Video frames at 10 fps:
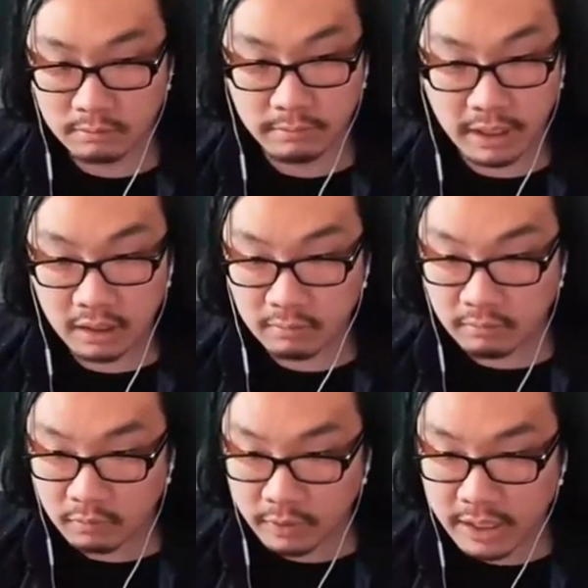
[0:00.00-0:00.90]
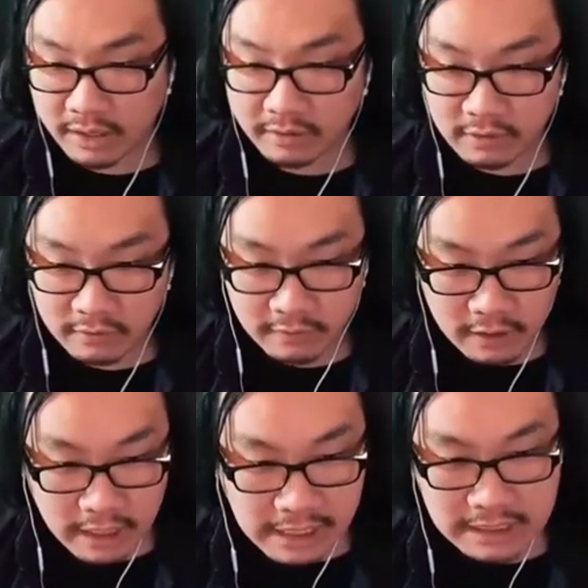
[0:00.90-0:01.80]
Bam. We got
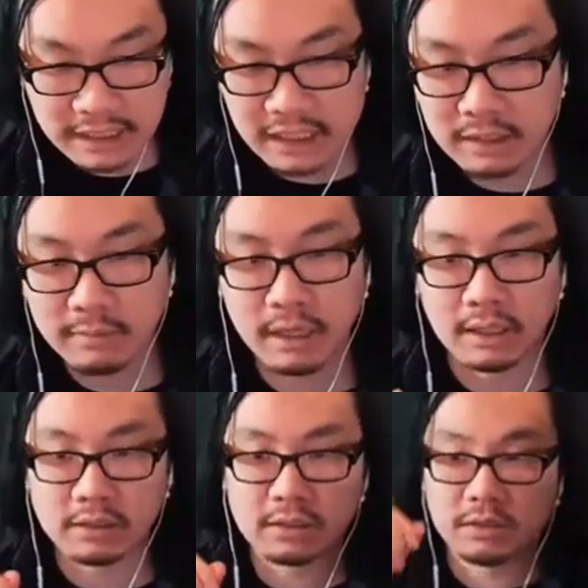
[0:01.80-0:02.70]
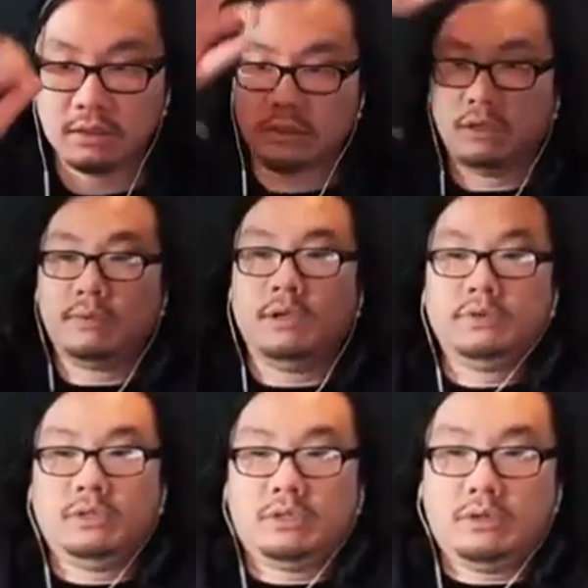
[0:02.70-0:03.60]
18 minutes until I'm
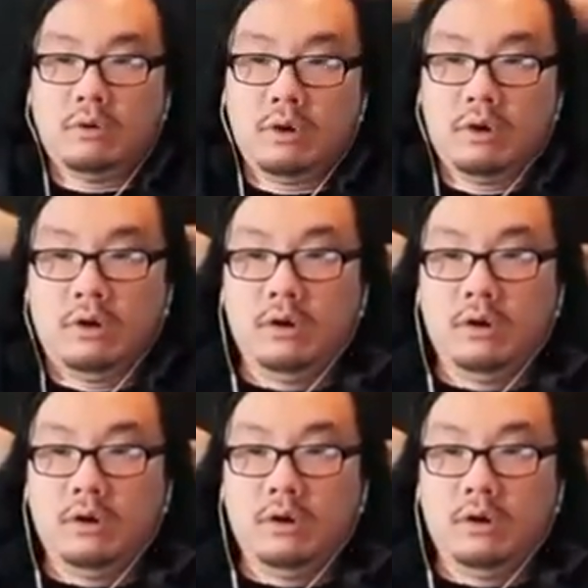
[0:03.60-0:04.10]
closing the store.